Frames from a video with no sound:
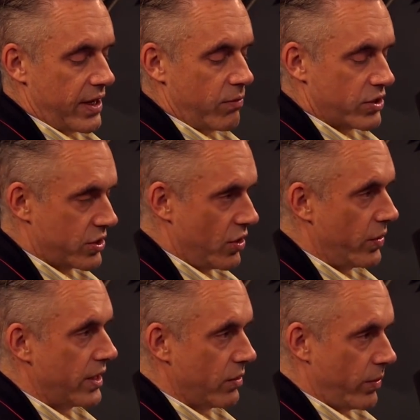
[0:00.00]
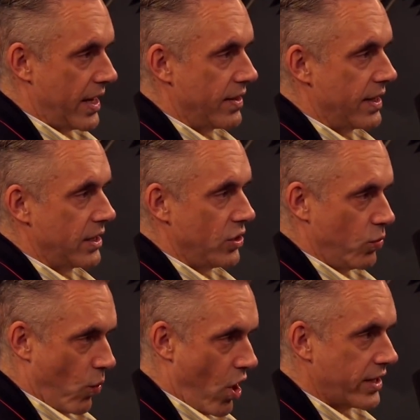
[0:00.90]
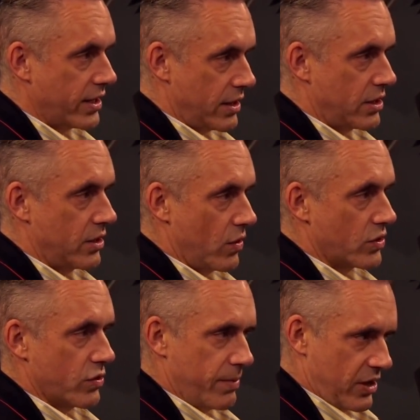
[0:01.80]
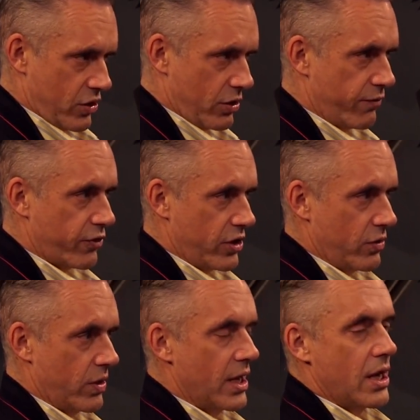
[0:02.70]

it was going the way that you wanted it to go. So it'd be good for you.